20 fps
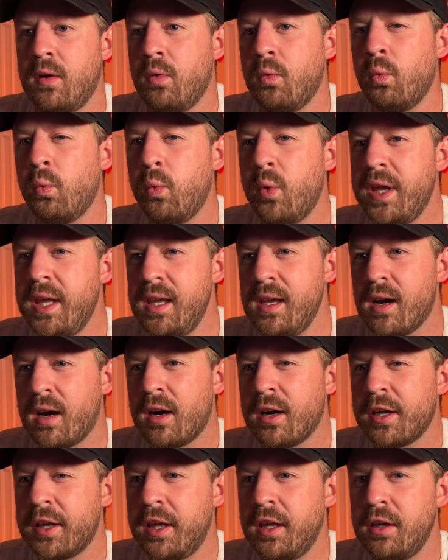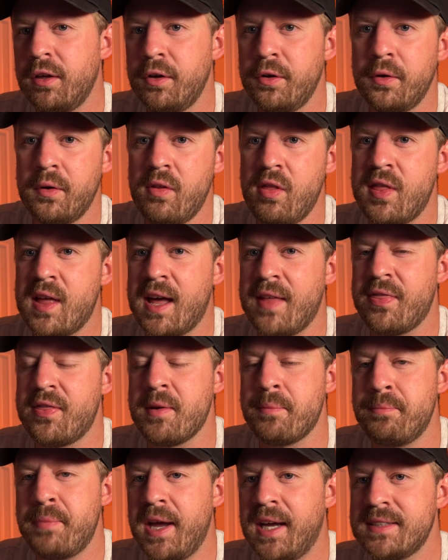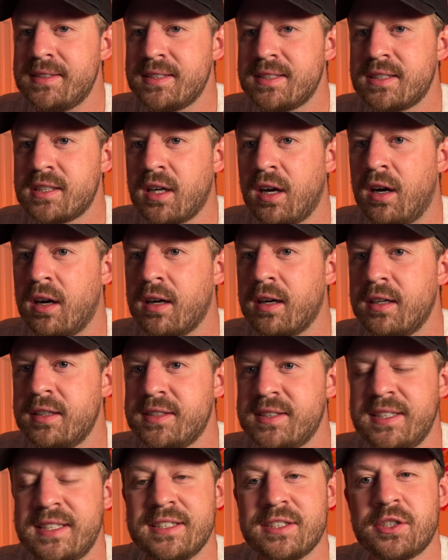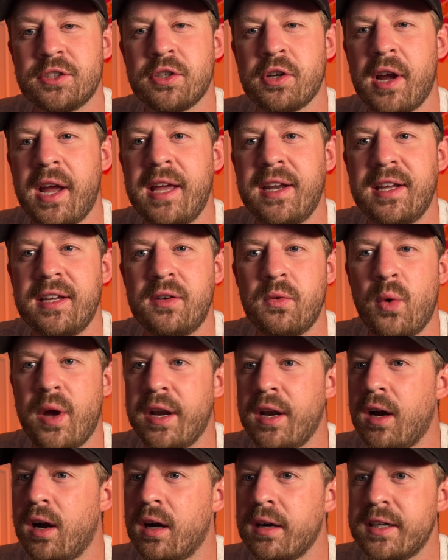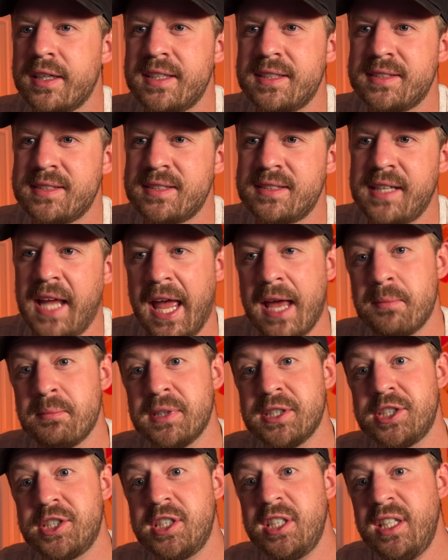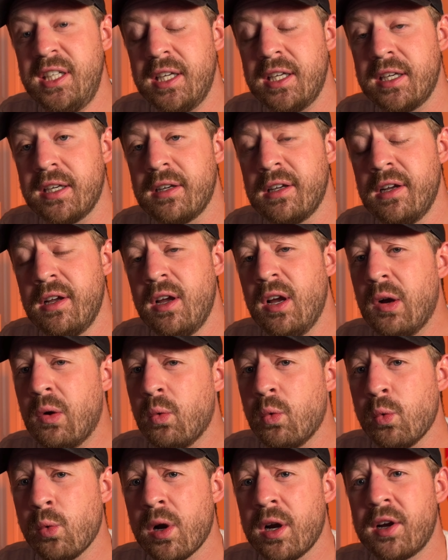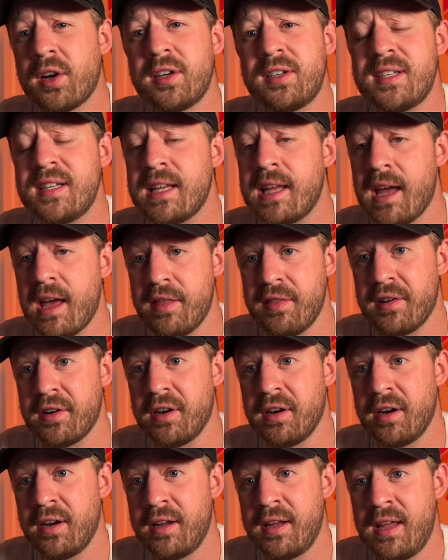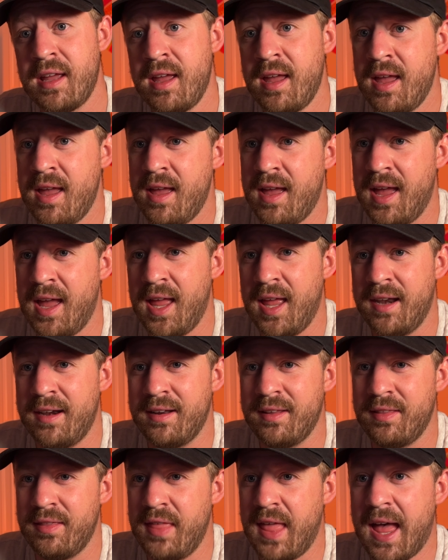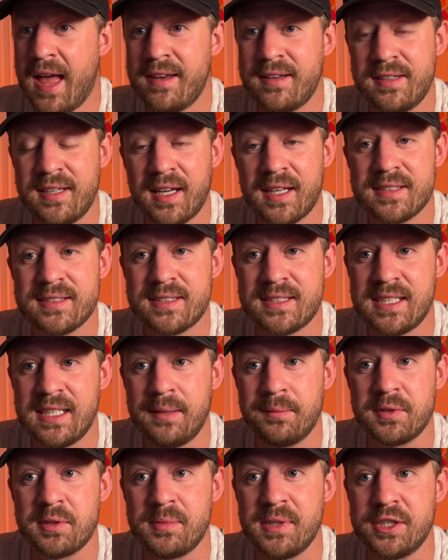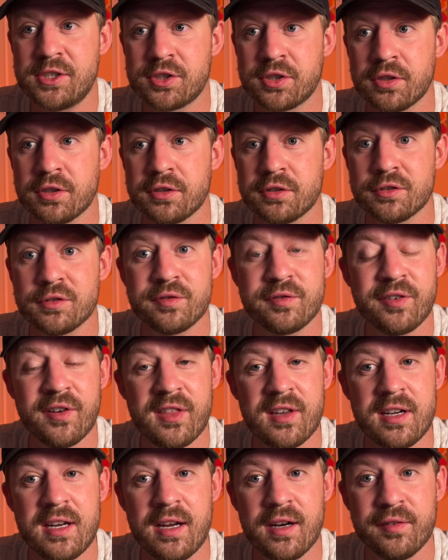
We argue that the best art is created when artist and machine work together, and that does seem to be true for the near